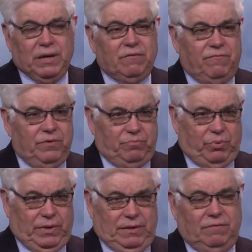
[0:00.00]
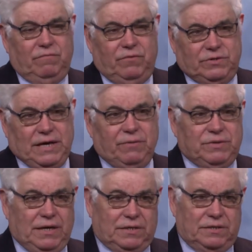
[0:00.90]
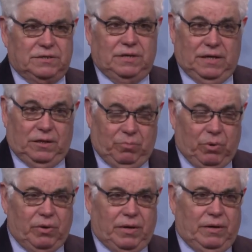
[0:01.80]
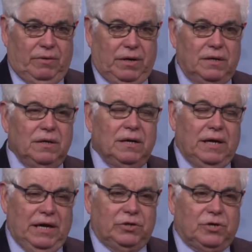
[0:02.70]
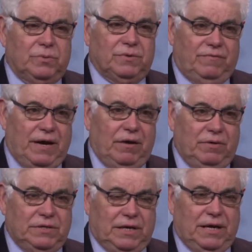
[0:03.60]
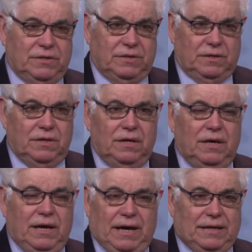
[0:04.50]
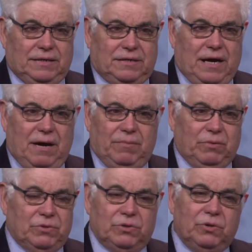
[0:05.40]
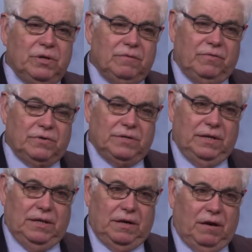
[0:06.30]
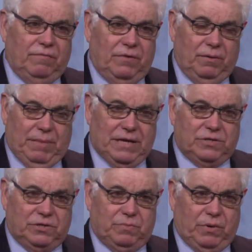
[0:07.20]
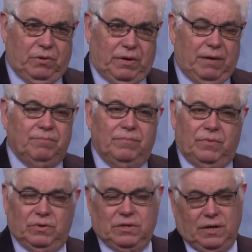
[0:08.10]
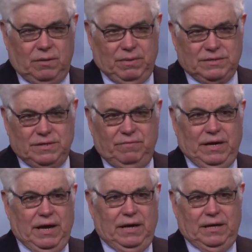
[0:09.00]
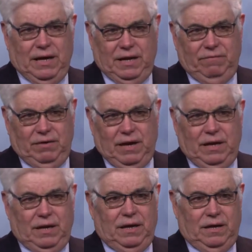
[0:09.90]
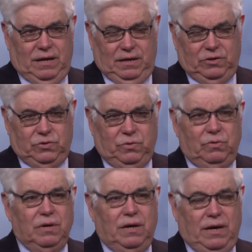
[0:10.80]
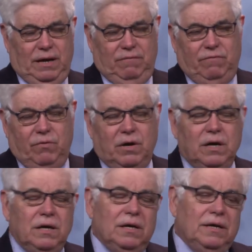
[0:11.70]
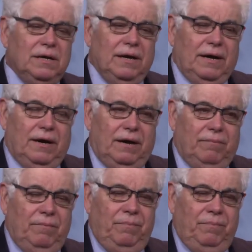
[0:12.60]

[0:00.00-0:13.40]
bigger footprint for South Texas and the border area in terms of higher education. At the time, there was no university that offered a master's program. We're talking about 78, 80, 80 82, 84. Uh,